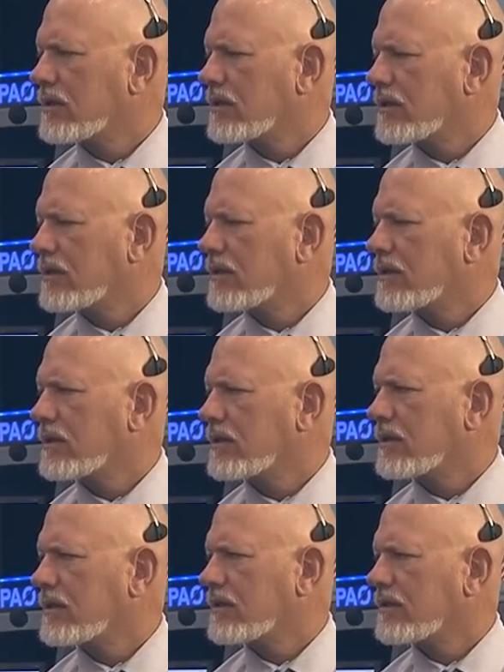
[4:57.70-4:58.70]

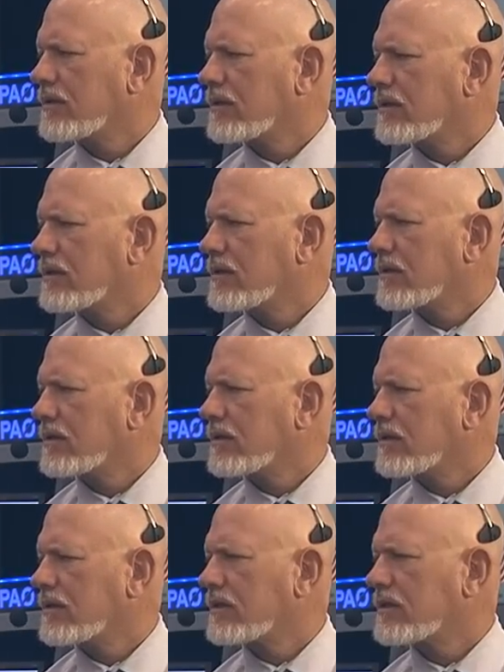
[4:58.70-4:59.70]

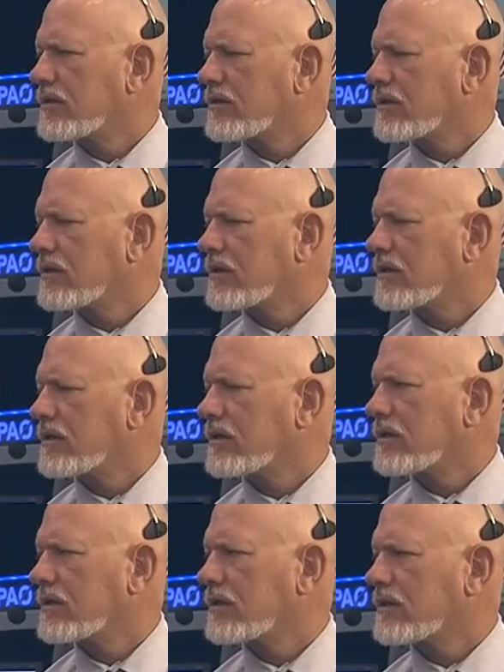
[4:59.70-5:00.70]

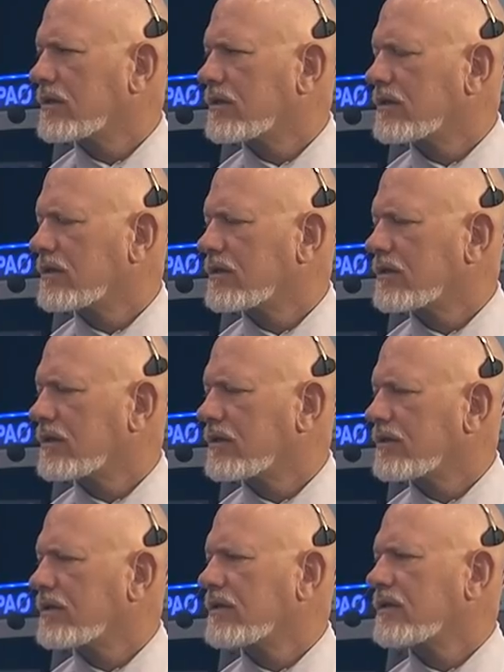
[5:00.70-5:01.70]

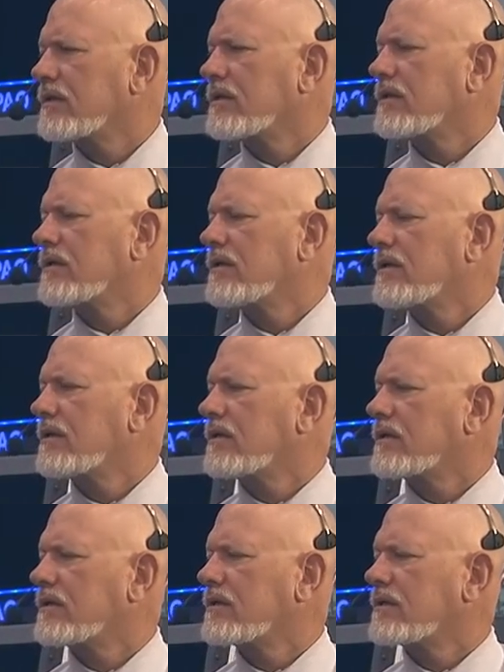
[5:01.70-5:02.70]

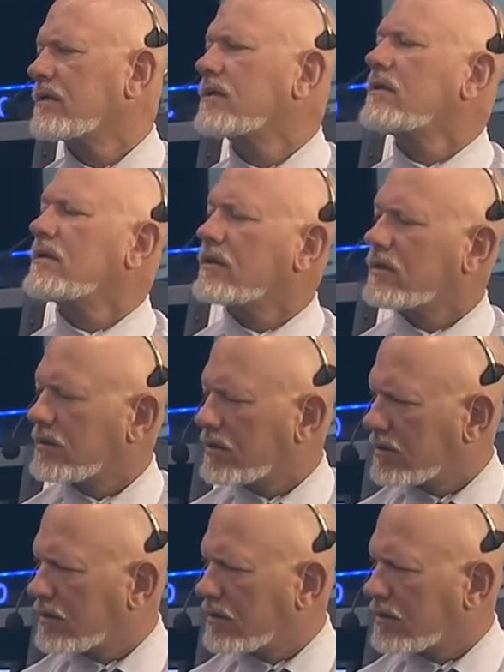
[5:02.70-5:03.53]
[no speech]